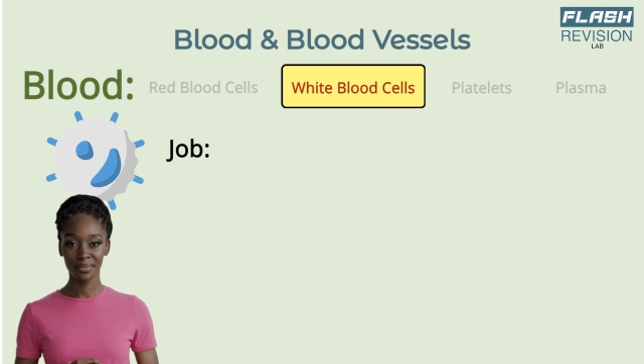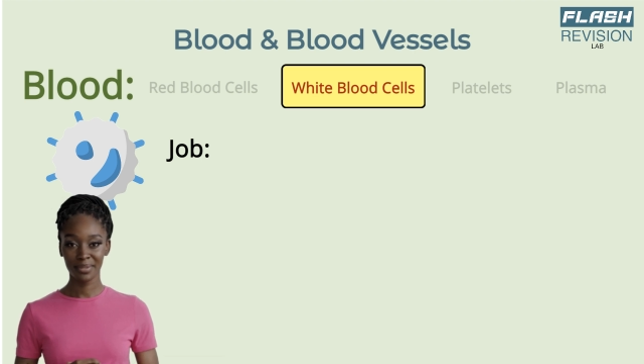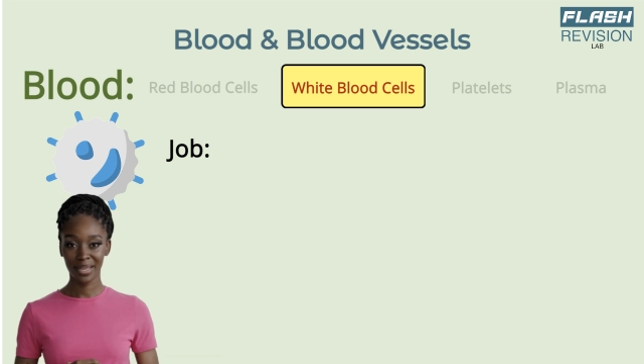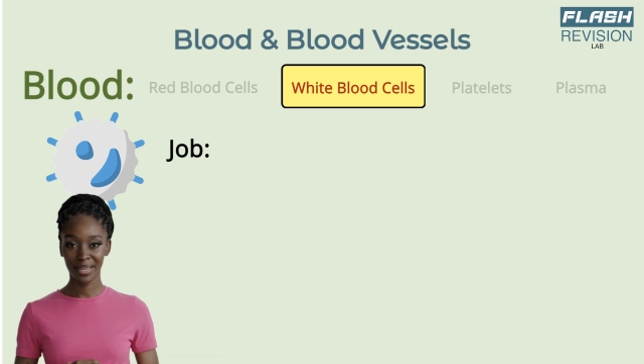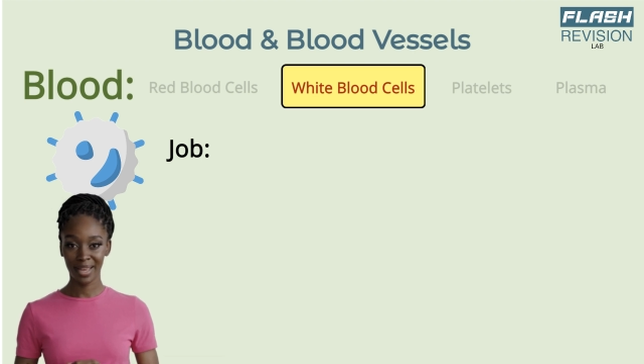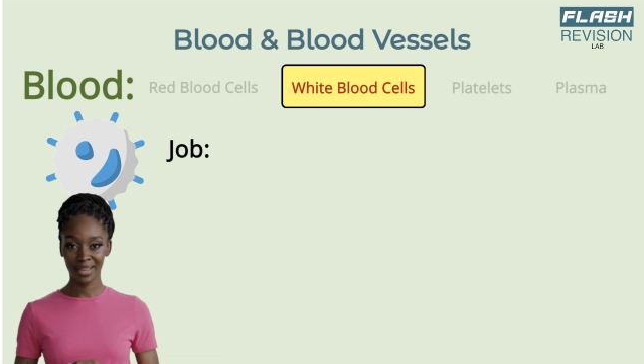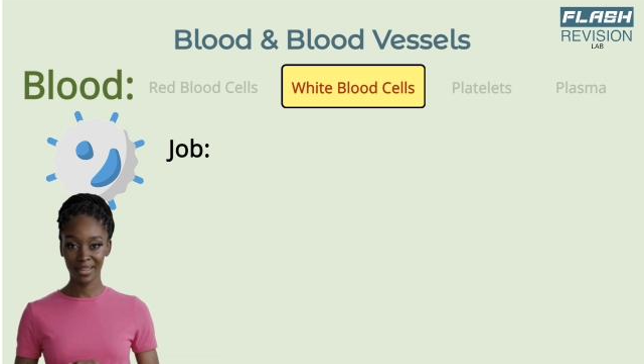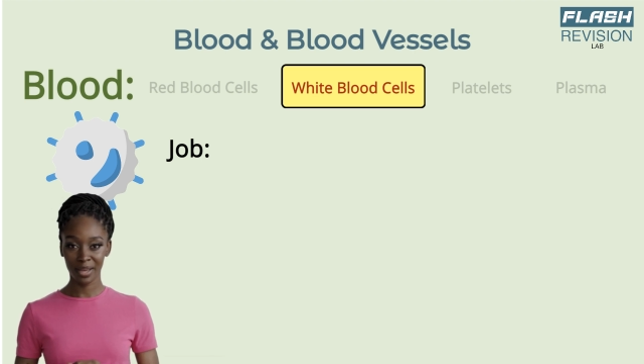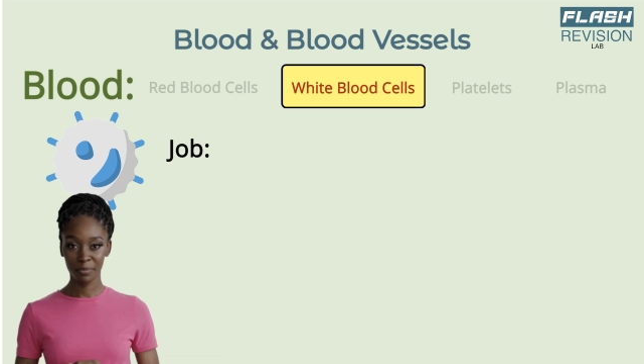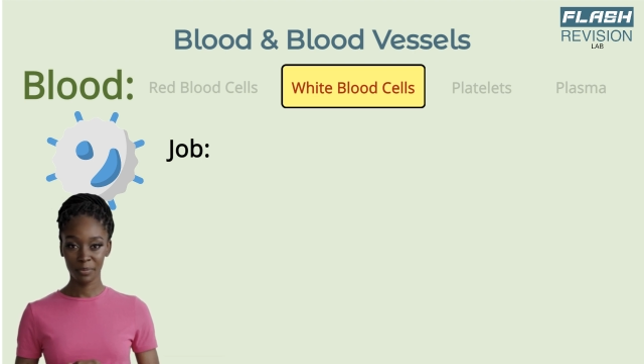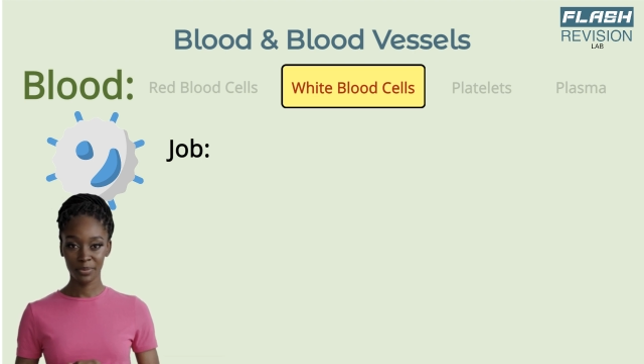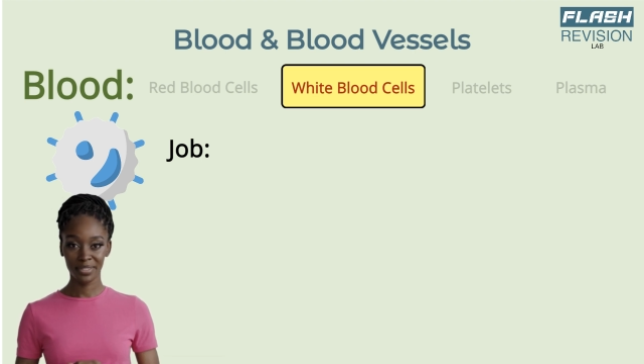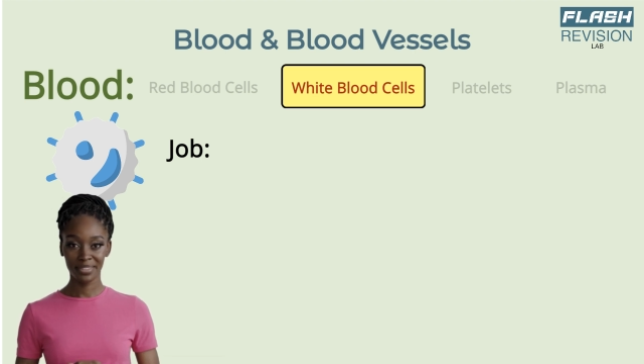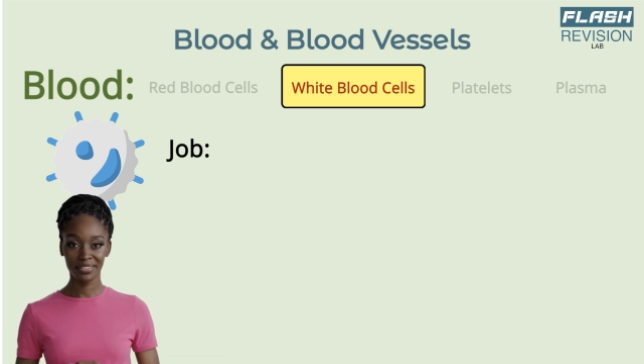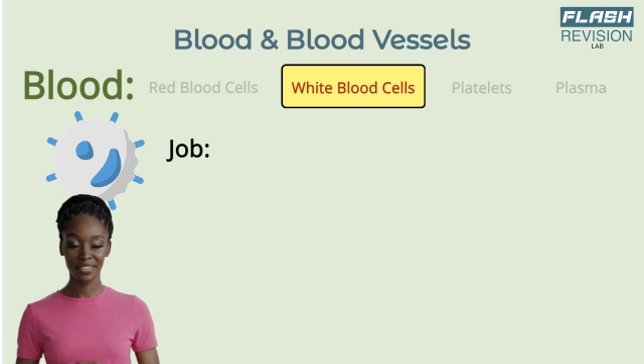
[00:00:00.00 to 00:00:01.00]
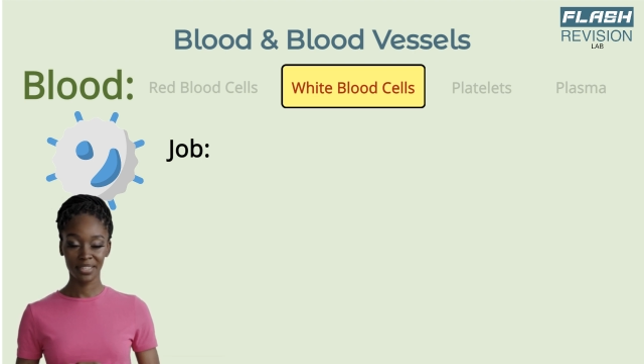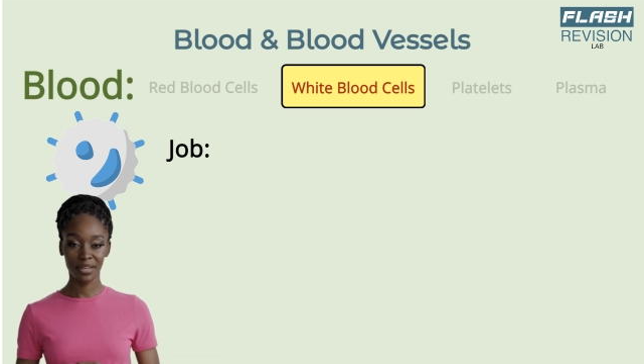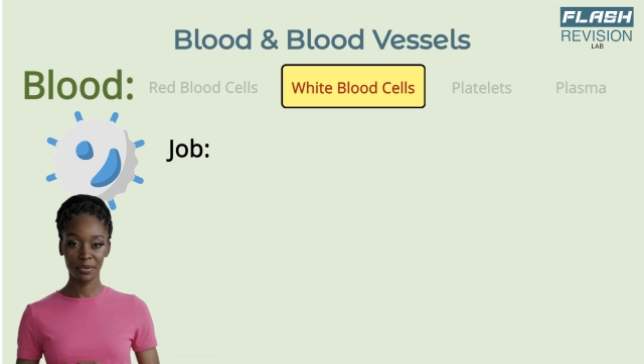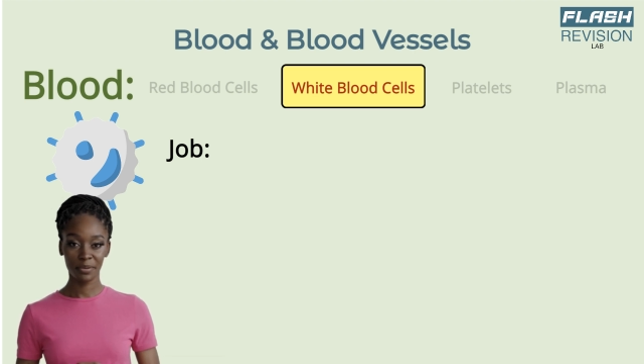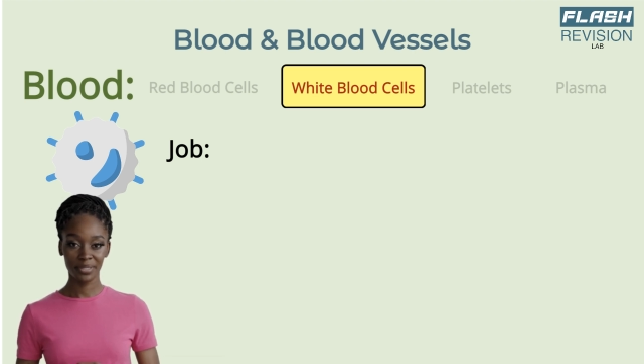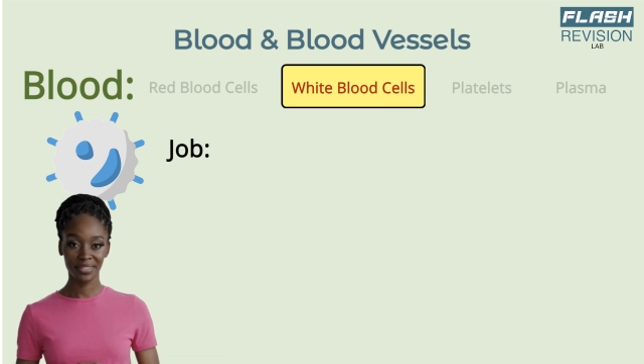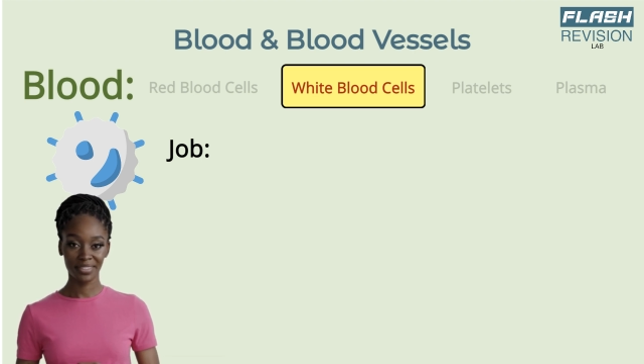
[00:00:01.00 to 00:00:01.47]
They're like our body's
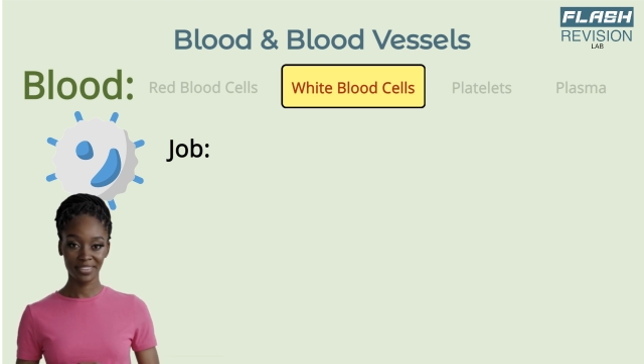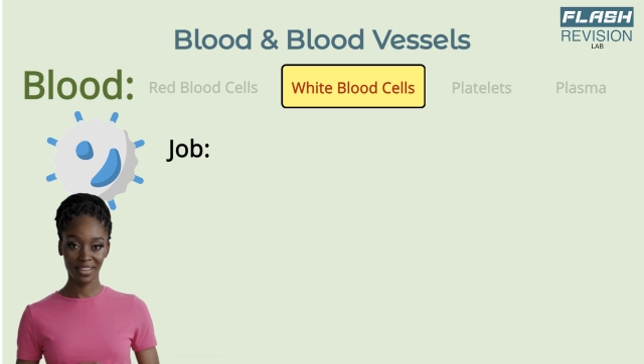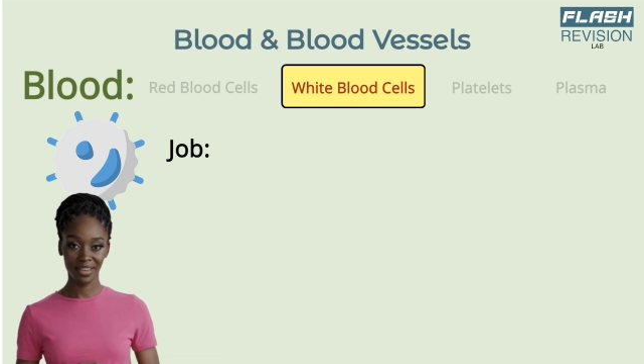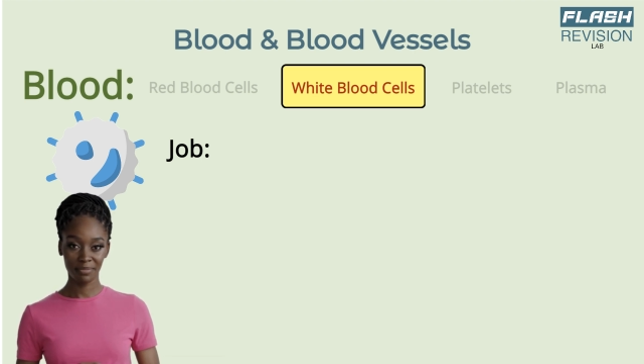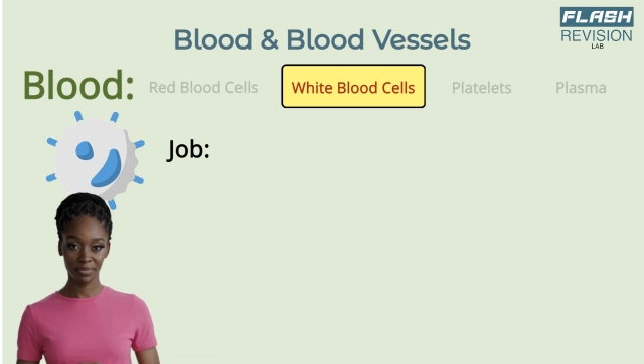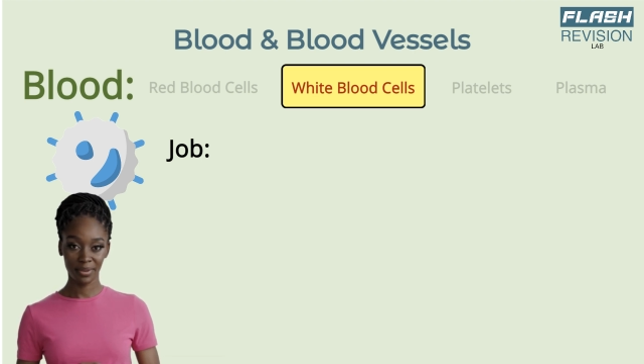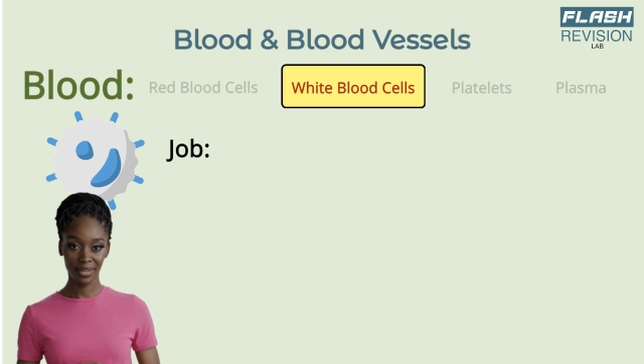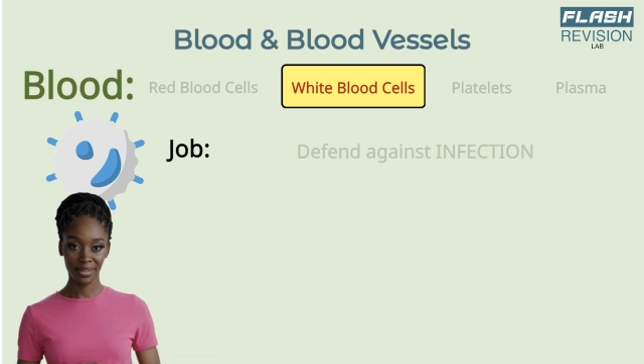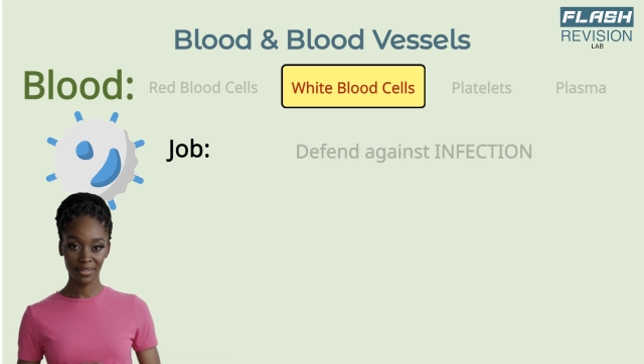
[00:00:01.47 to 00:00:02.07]
security team,